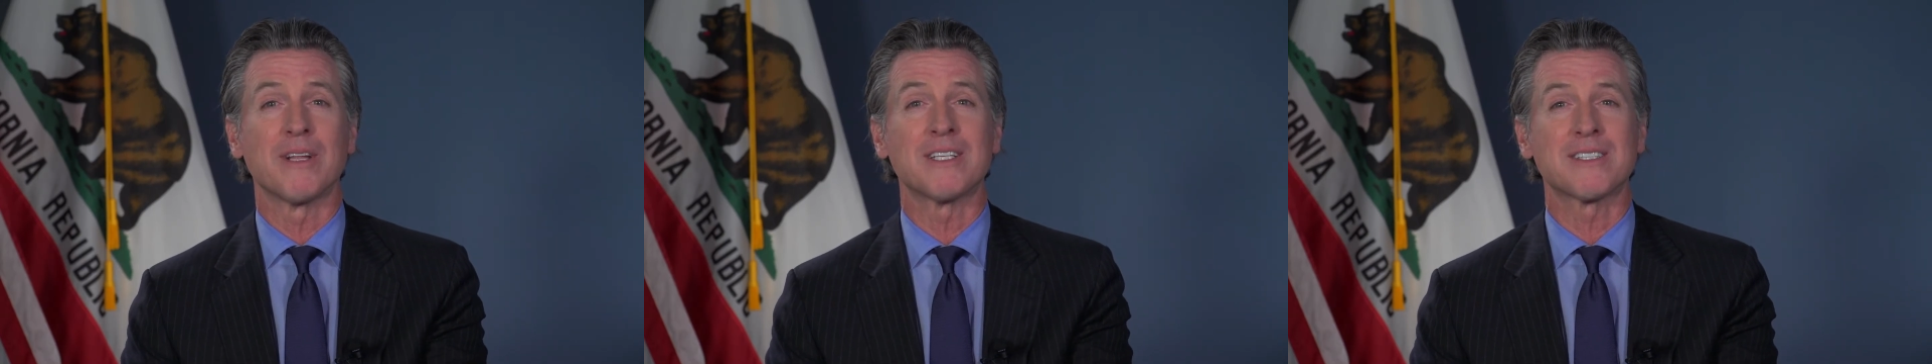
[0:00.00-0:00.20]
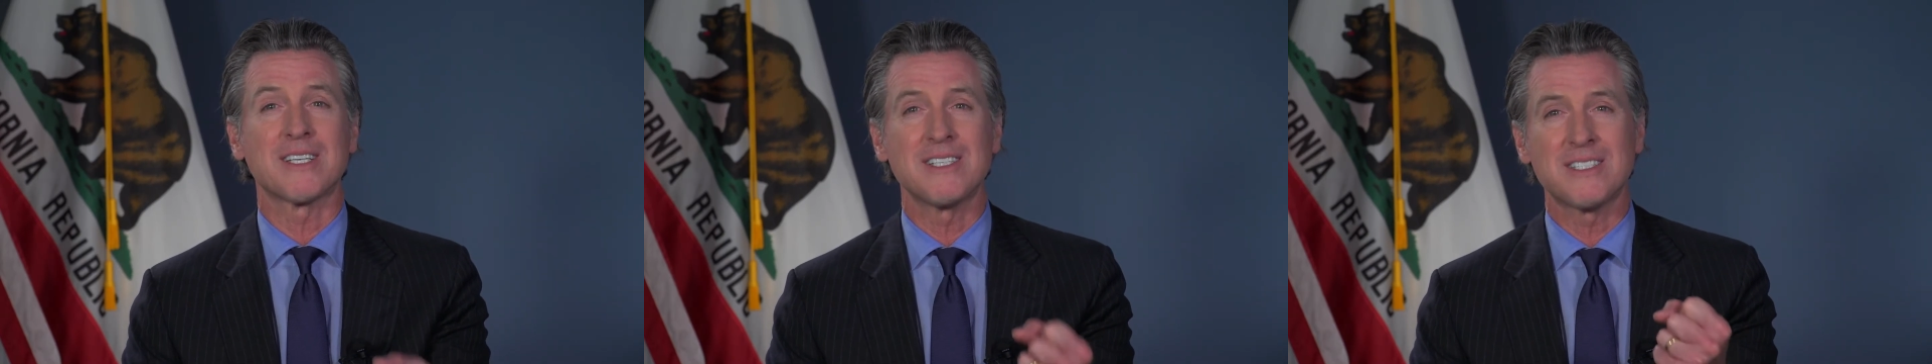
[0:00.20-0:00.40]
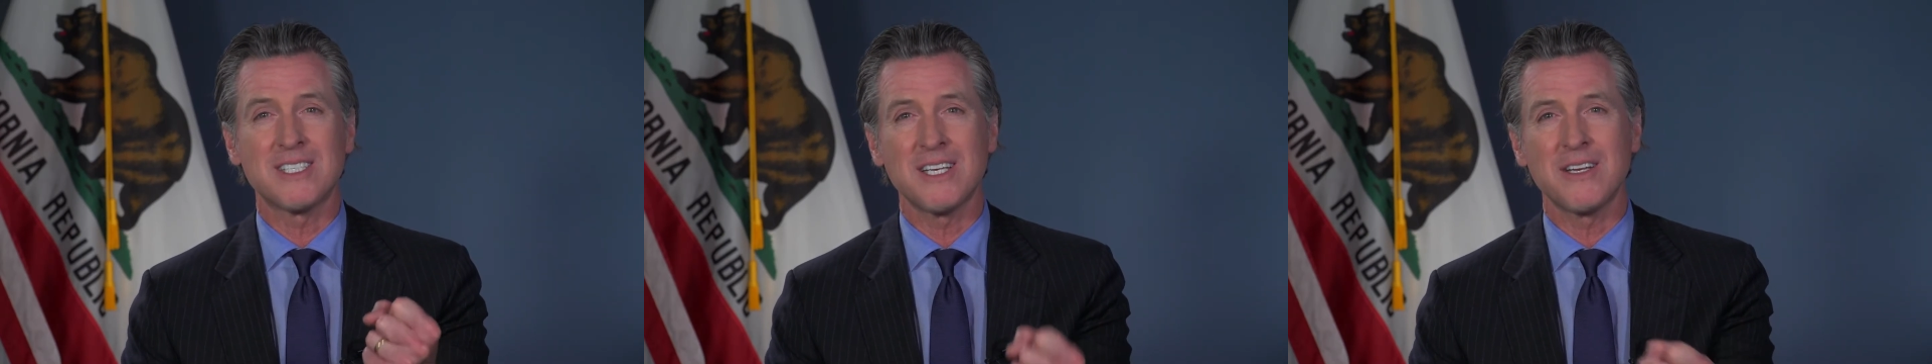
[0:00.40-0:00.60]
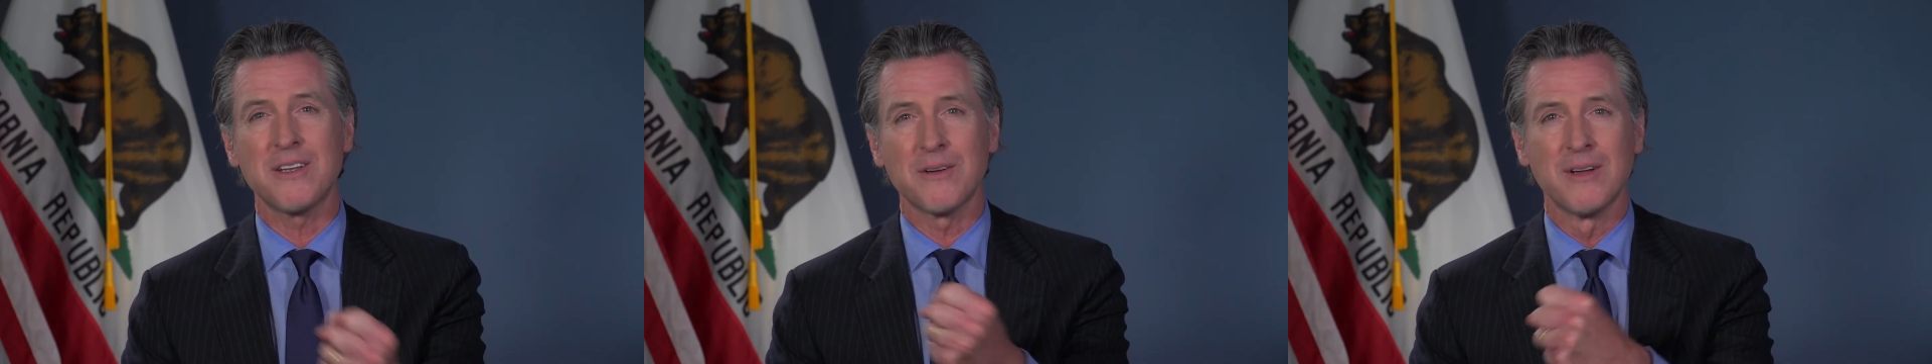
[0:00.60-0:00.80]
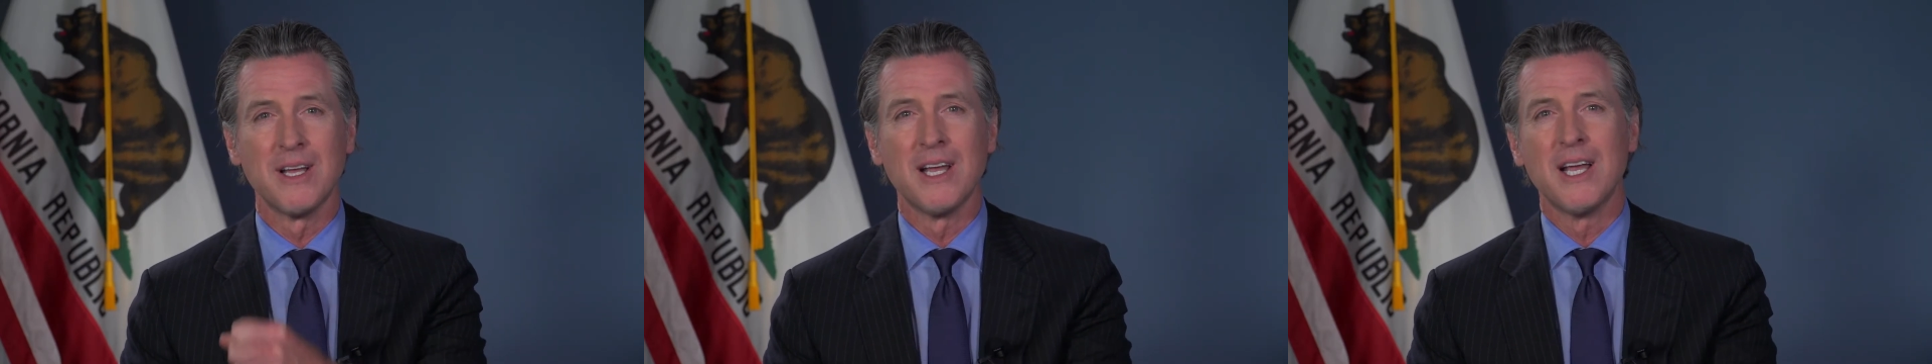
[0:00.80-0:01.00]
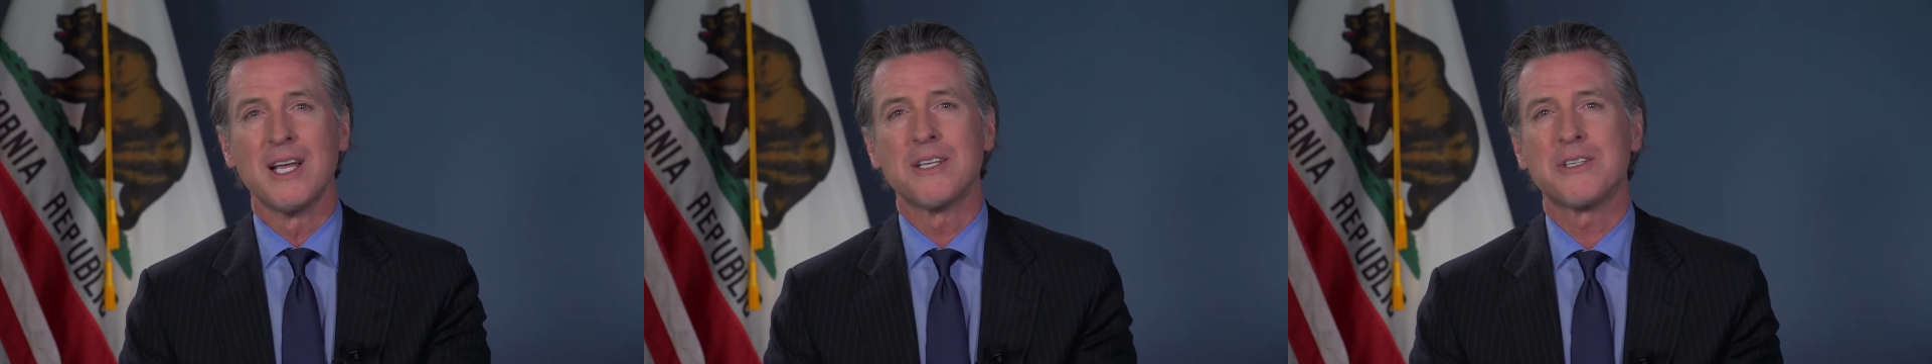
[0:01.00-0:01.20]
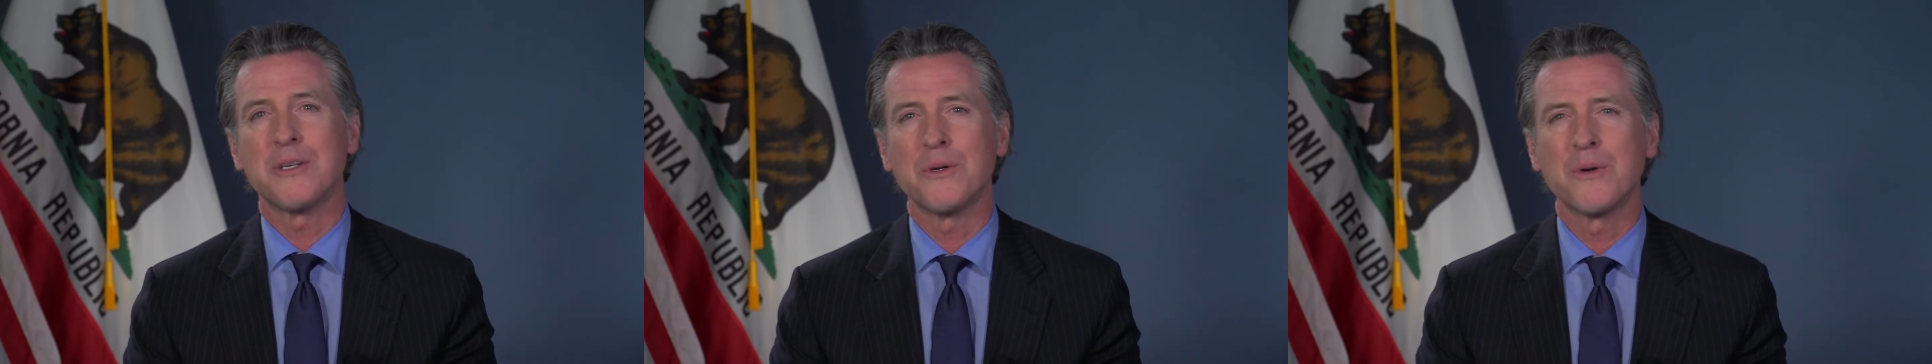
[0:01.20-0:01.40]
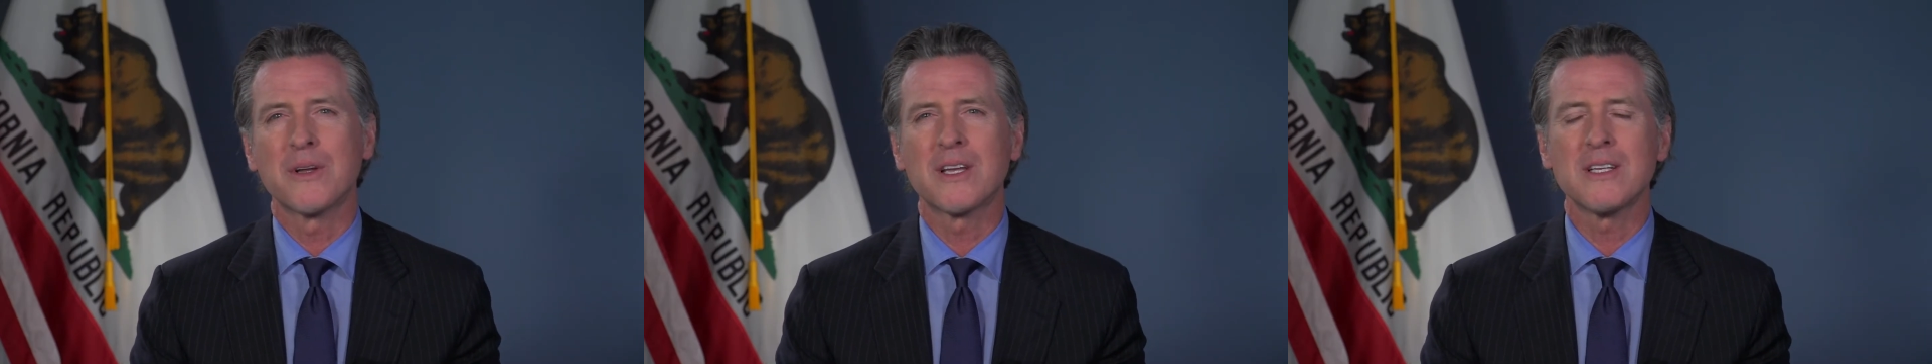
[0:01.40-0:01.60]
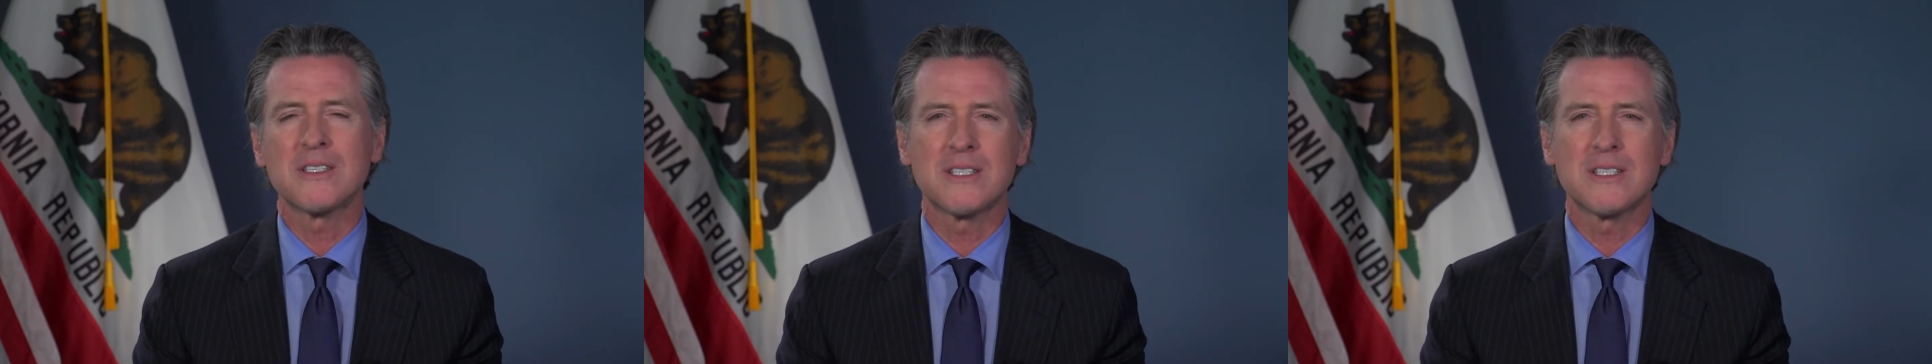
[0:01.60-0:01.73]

let's continue to